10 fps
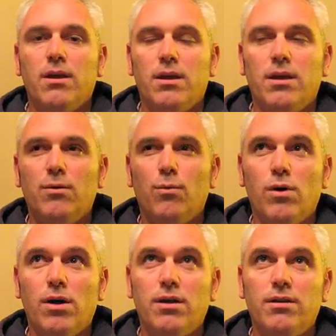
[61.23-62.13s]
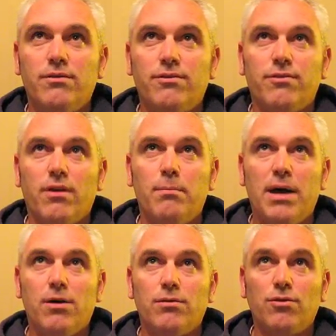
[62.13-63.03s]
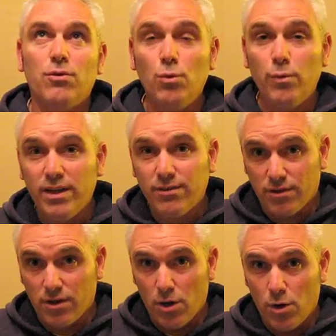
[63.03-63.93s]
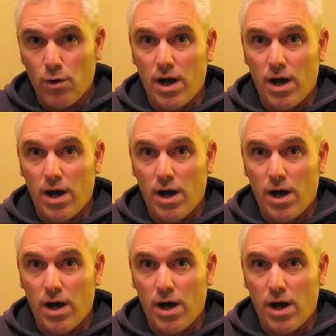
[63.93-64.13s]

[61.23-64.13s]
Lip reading: It was about 2 weeks ago